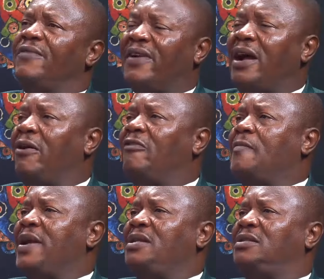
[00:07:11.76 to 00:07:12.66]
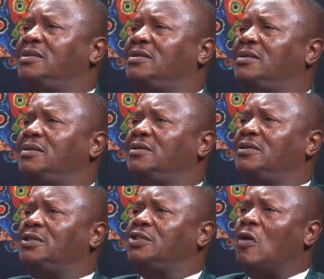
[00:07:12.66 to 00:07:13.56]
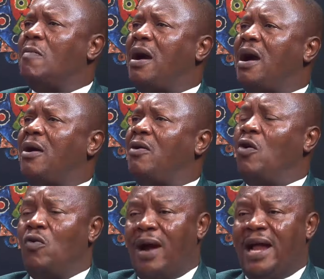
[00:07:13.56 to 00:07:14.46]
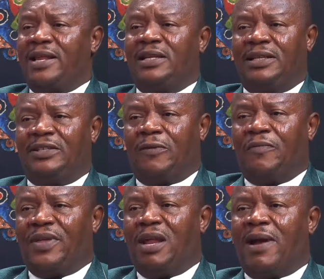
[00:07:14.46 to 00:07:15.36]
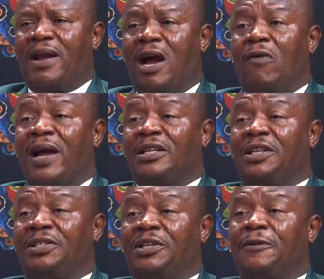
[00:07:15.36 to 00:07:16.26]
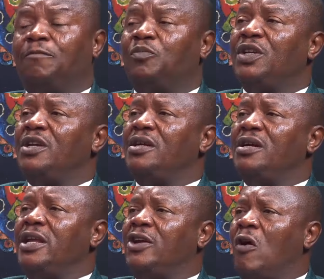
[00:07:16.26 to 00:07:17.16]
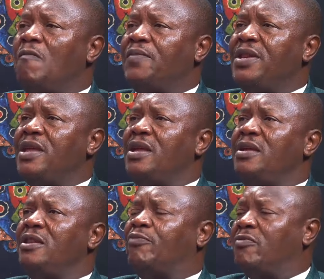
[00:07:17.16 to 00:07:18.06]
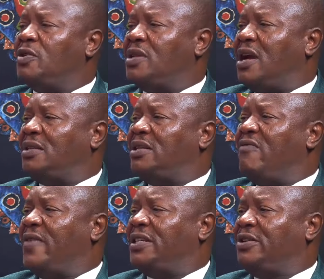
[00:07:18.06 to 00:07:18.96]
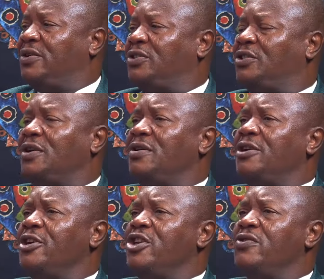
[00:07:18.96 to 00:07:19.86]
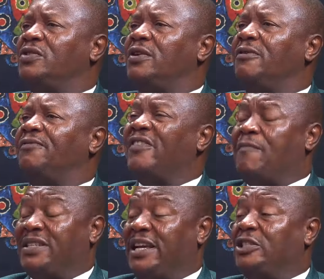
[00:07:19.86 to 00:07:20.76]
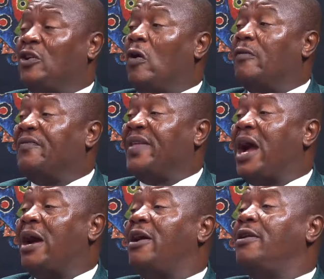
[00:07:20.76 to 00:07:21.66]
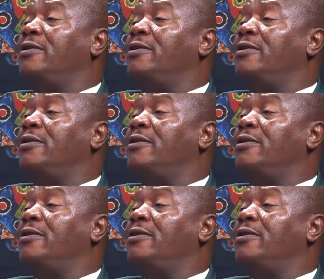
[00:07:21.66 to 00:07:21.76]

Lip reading: federal government somehow, I didn't say something about the RITC. The company, the promoters, the investors use 50% of their